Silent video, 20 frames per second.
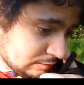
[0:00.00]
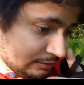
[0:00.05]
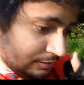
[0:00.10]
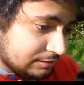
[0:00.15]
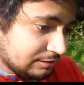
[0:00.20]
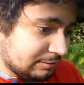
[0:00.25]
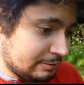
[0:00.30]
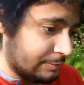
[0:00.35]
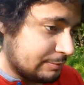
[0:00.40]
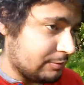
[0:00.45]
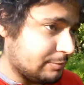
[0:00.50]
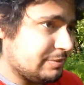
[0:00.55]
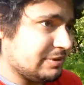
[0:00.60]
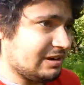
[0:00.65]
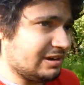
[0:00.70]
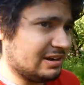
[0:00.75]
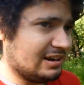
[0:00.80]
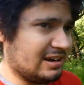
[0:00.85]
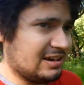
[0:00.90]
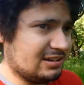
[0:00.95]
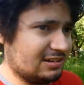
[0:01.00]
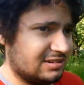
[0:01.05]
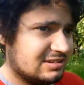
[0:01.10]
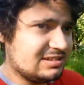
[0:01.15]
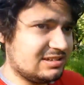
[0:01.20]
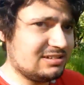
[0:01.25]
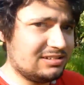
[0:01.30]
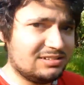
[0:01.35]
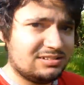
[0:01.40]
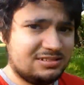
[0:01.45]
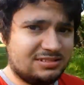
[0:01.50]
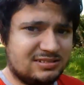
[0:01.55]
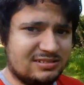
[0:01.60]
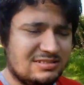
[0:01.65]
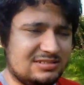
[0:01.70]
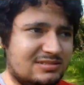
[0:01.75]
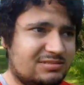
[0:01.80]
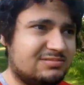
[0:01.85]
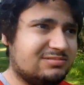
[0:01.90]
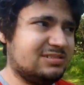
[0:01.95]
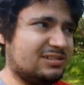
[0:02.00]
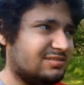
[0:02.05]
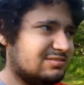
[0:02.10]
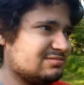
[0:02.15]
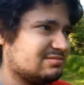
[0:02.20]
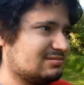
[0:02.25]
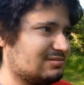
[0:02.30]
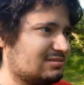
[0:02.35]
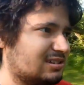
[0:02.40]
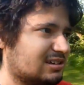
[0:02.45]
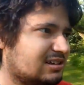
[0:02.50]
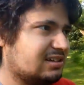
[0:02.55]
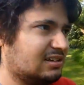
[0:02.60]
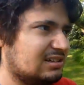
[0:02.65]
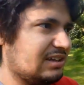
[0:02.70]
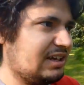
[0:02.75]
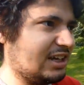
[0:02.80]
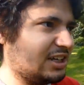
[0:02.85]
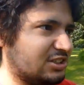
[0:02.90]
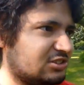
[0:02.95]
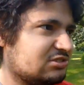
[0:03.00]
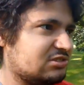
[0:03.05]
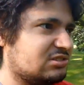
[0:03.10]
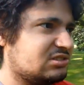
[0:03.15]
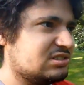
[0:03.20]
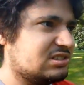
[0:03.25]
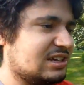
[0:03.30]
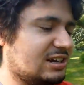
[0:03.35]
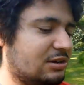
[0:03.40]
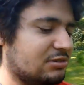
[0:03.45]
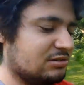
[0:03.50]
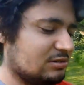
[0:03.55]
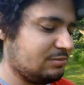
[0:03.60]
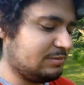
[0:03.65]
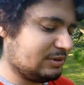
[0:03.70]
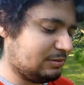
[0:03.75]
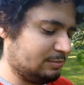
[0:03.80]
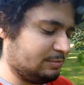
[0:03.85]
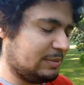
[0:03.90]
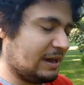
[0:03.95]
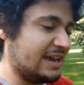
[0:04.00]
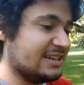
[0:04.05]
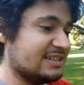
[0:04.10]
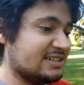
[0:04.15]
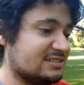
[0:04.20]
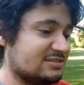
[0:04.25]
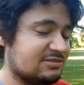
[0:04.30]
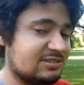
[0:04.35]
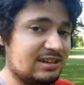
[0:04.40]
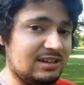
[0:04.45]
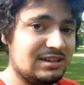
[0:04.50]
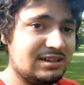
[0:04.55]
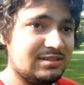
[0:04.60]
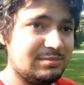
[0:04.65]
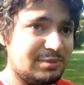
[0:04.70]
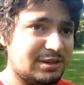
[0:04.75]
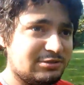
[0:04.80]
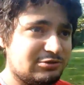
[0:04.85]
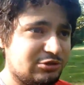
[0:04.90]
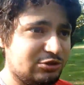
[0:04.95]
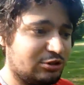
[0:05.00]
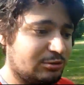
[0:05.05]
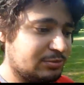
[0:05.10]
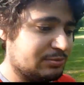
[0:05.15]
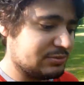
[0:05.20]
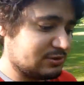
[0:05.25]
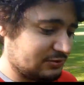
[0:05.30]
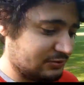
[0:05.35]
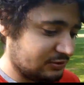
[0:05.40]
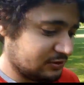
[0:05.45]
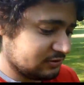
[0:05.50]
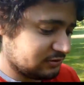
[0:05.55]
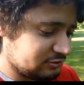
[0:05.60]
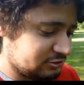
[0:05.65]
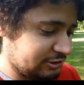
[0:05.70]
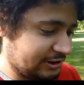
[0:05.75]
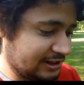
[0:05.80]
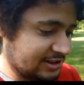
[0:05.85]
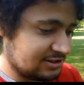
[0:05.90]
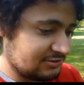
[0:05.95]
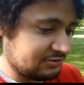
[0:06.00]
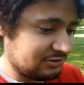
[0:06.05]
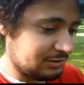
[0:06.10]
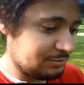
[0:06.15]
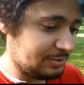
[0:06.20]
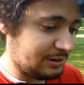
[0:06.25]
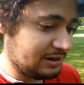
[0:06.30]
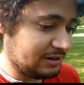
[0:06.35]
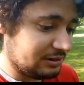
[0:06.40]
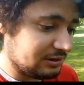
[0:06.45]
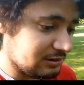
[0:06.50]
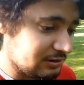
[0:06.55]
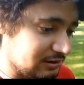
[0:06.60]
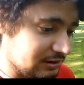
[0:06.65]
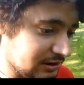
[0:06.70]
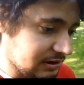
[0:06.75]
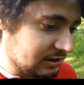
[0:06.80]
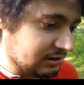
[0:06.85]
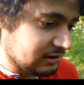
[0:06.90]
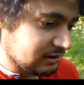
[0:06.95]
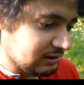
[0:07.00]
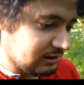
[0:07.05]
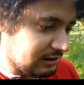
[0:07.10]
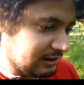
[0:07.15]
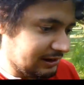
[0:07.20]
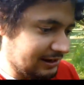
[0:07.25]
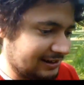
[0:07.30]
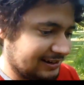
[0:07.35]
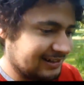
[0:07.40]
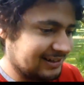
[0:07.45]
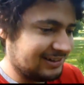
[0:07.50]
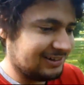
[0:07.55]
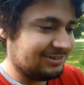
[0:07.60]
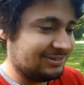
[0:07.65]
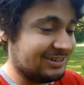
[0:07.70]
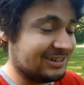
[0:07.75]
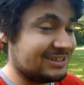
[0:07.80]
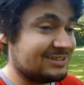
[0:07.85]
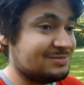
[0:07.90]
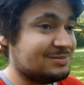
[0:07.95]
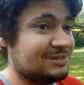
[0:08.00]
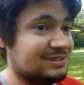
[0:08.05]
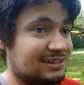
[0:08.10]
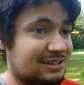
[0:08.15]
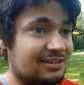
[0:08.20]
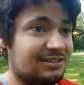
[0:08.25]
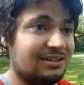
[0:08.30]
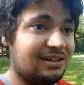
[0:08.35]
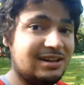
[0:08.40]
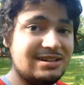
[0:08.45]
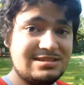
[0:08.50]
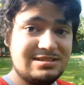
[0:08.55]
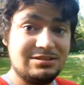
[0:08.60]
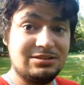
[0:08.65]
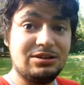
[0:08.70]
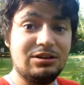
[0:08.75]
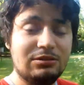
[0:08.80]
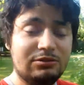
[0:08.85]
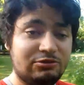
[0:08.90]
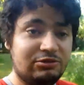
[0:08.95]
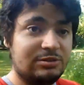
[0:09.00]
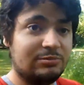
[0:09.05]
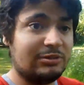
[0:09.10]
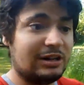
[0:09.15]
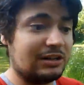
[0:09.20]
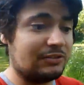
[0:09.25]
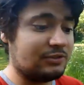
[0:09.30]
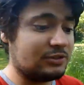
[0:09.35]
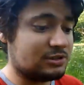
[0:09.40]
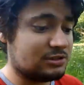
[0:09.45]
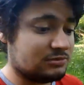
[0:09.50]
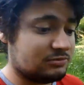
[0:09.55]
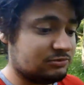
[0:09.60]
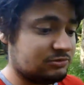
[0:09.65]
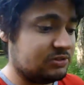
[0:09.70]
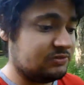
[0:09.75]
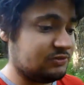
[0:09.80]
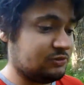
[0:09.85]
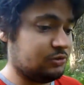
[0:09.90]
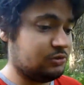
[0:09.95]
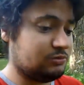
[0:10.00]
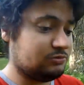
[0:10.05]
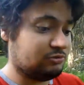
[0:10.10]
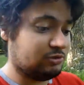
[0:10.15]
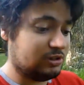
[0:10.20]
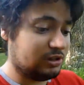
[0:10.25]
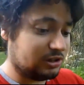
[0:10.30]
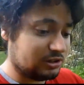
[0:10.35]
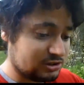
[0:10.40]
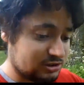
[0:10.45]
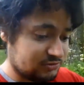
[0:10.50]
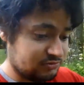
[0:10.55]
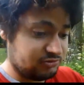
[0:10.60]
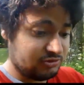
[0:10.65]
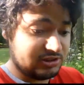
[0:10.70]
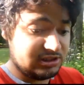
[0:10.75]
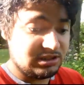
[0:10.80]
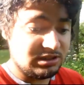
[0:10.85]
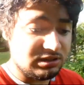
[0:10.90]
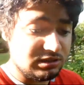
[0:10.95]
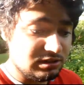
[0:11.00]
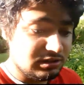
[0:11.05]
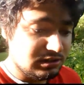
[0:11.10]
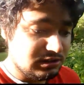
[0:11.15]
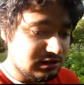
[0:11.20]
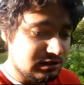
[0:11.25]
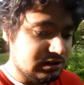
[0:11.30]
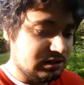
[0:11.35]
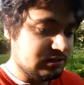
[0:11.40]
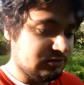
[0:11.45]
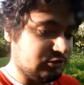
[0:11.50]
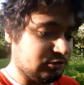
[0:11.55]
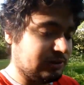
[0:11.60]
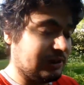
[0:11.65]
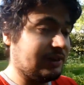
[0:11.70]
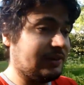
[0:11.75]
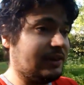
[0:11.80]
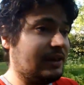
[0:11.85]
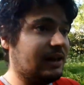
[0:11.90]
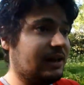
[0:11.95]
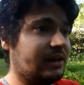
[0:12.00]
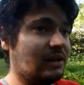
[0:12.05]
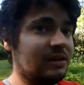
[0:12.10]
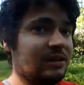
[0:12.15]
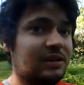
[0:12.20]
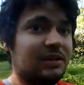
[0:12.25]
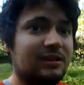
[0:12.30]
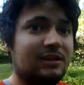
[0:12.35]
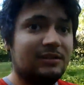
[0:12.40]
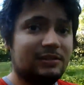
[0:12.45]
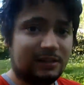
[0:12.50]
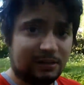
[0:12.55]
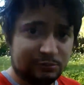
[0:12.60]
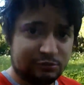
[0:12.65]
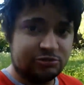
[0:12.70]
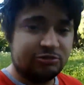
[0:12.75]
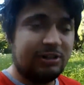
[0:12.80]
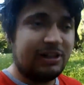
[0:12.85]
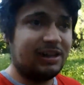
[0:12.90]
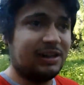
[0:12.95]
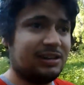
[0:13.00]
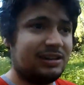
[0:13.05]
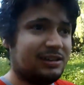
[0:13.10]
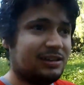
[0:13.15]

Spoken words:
I remember being held in, well, extras are just held in big pens really, big rooms full of crates of Ribena and crisps, nice. Then you got free breakfast and free food and free lunch and free dinner if you're there that late. That was great.